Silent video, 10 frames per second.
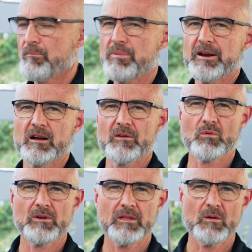But
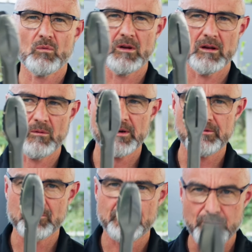what I've
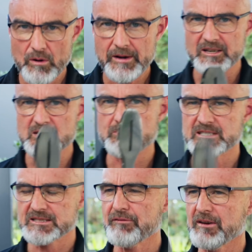avoided
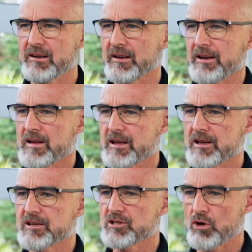specifically
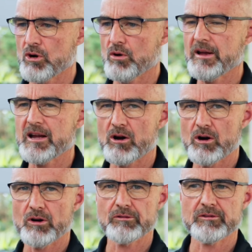is cooking
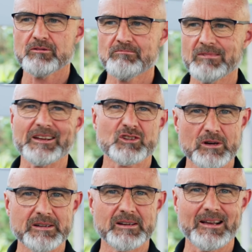on like
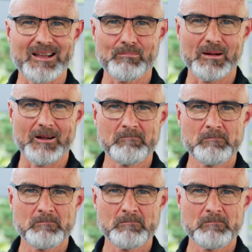treated lumber.